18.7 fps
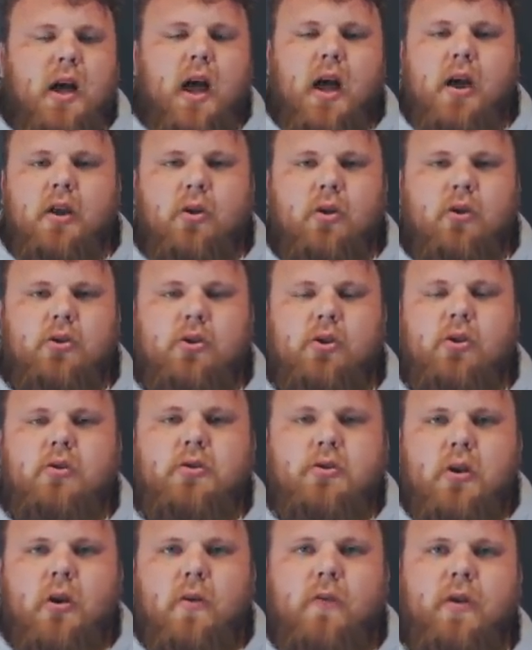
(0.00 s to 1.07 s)
a huge,
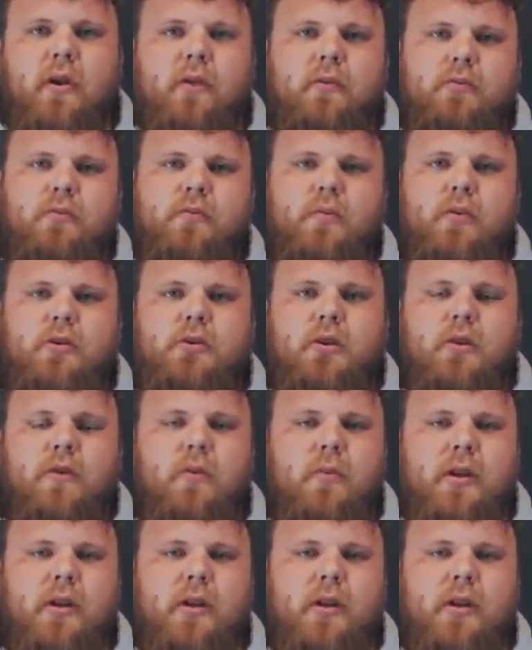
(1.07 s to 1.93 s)
huge confidence booster for